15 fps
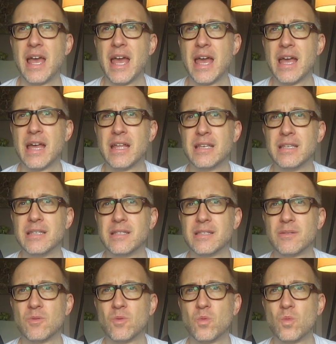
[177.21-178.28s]
and
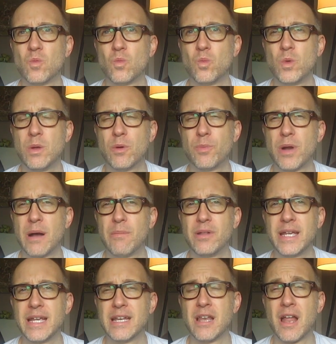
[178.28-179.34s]
we were
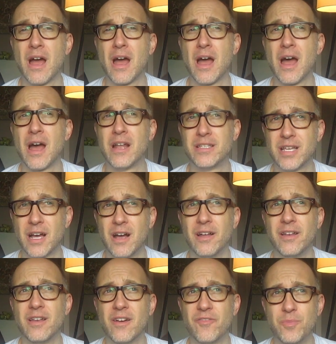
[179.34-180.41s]
probably in a
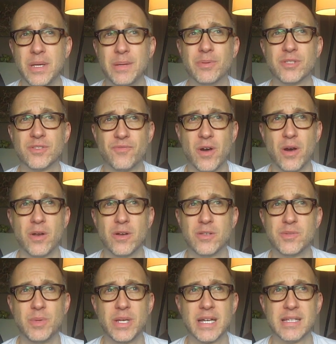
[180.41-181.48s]
ton of people's
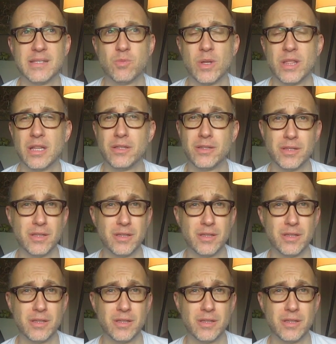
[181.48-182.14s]
photos because when the